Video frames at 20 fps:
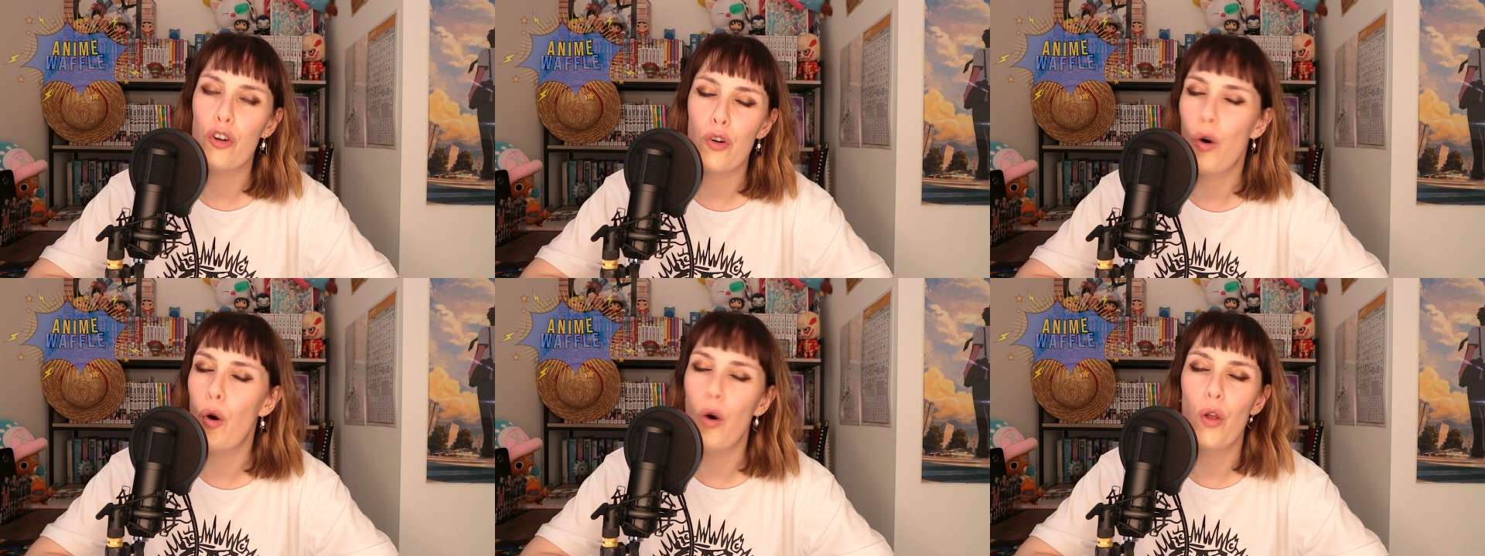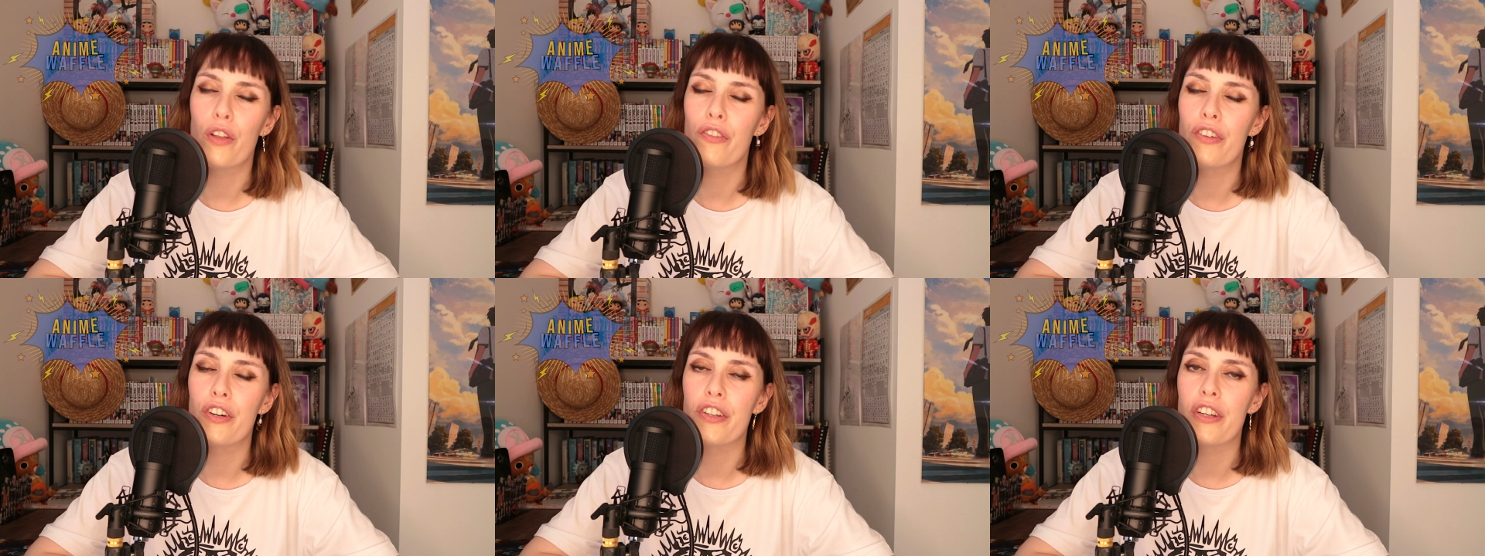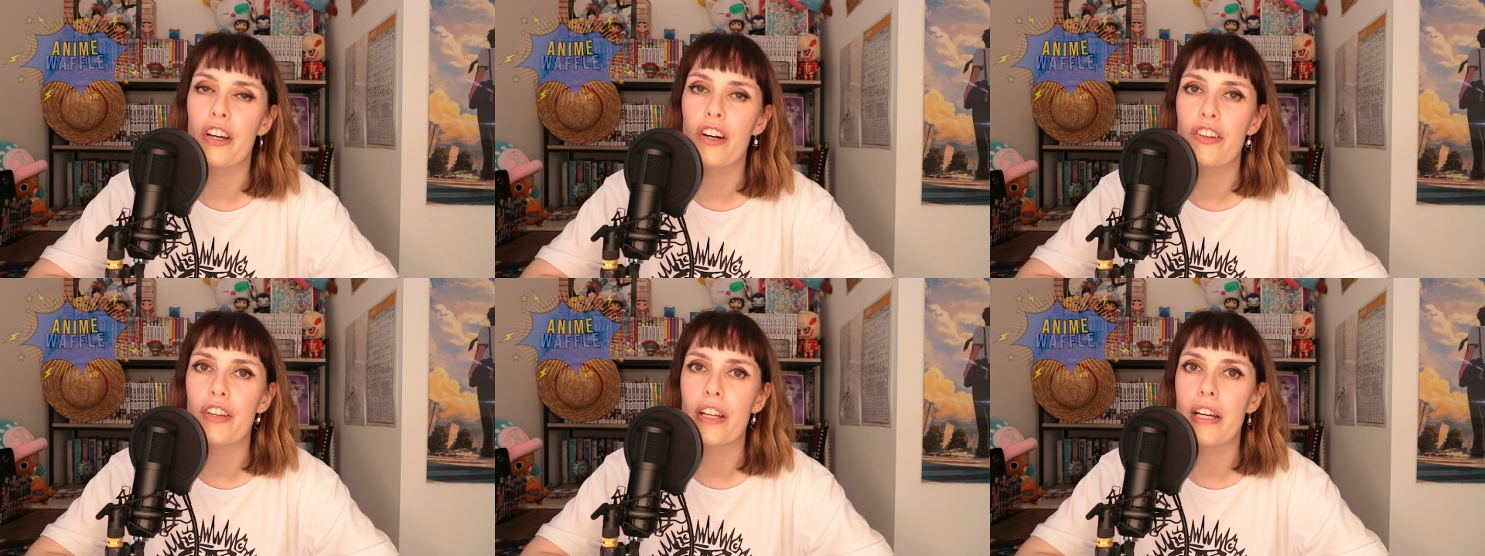all of
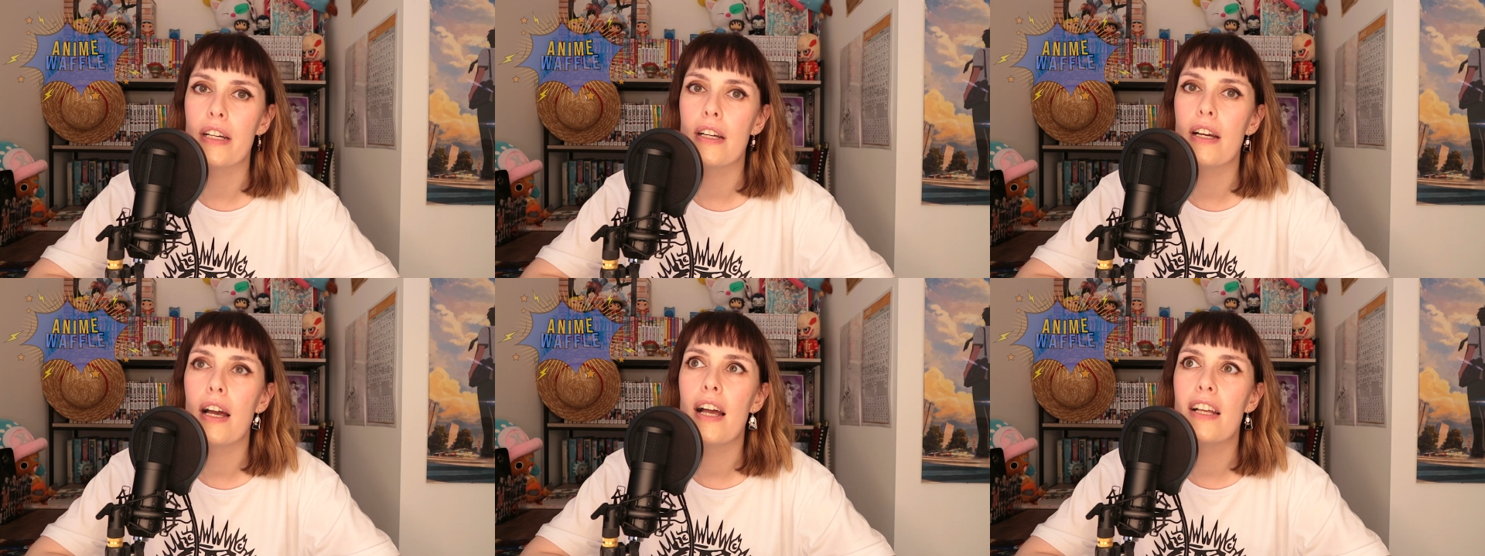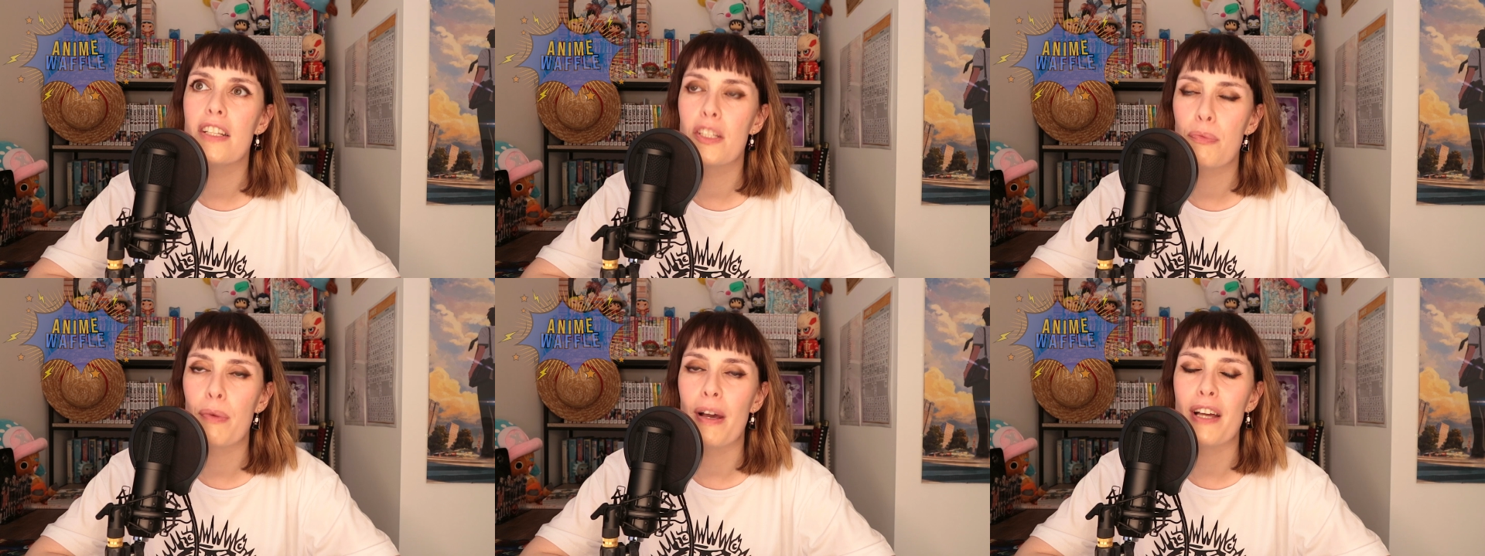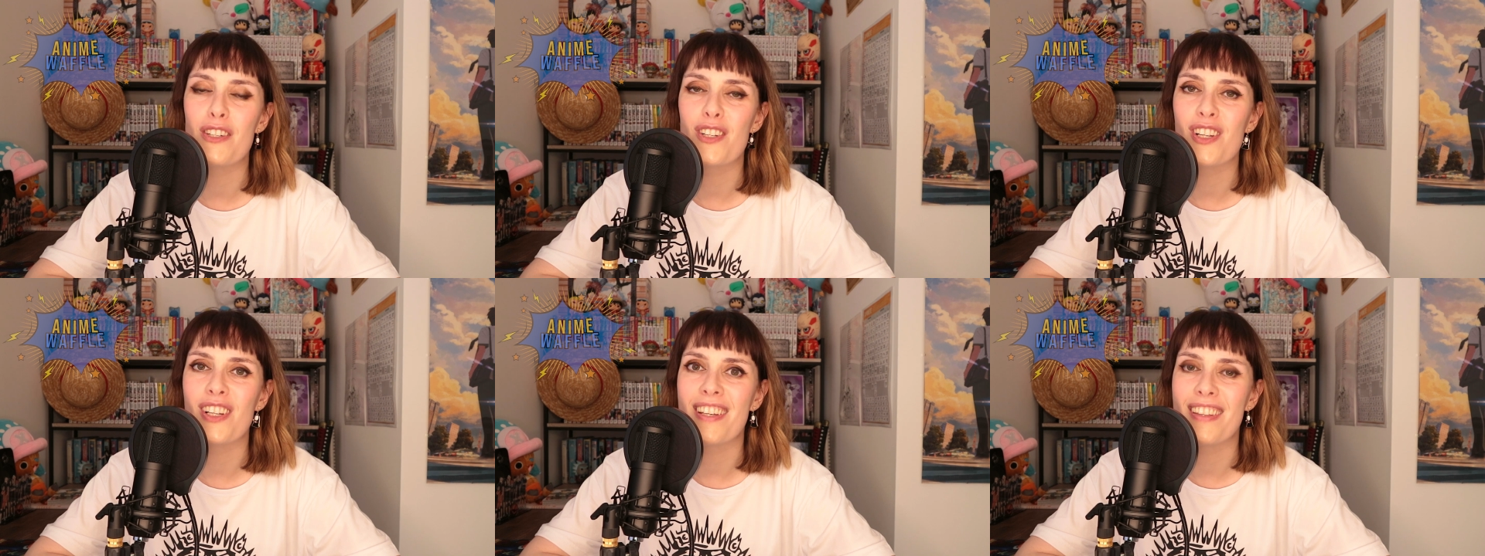Hunter x Hunter,
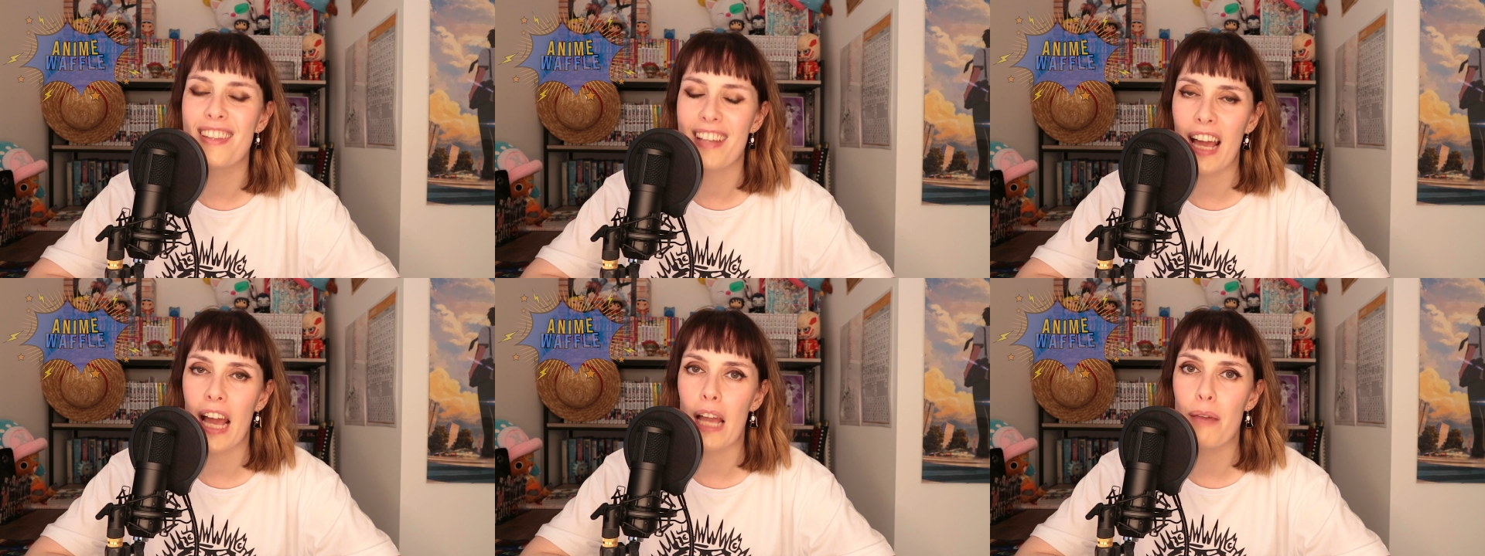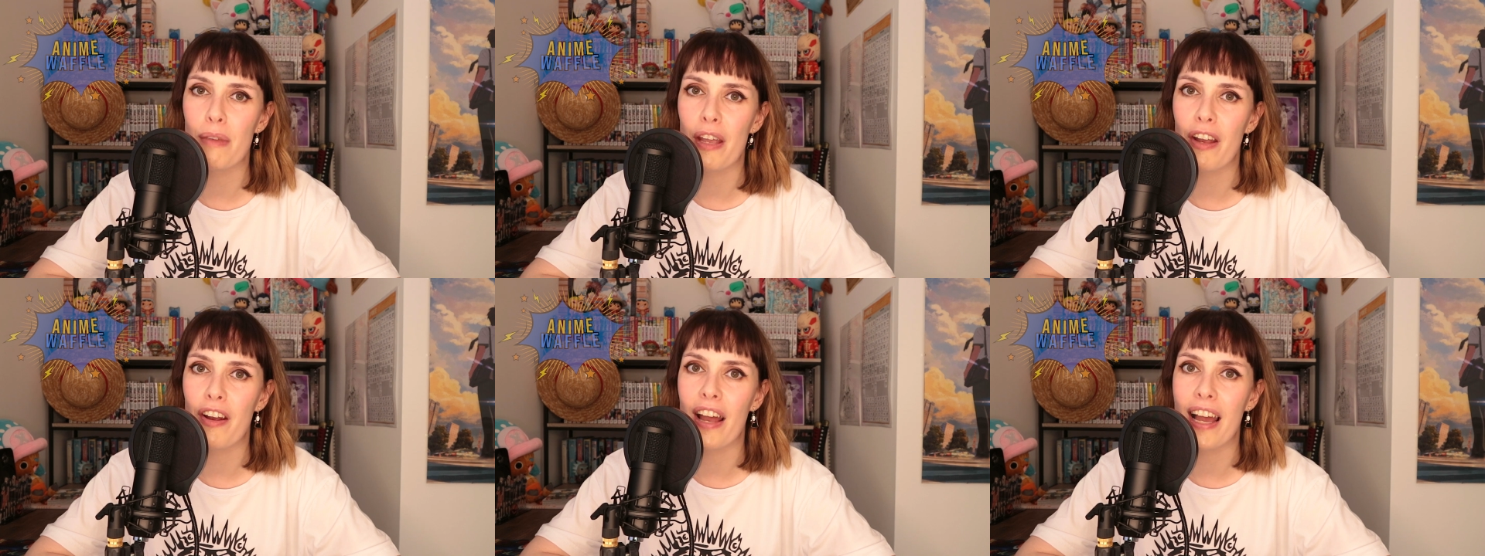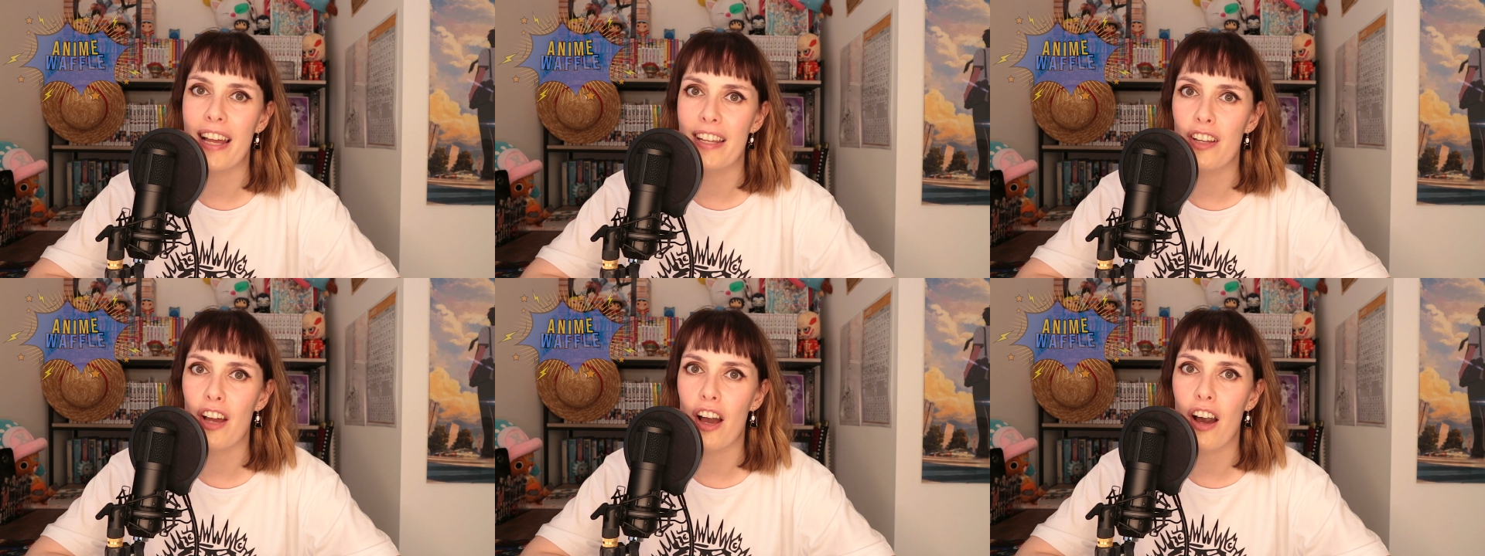especially the Chimera Ant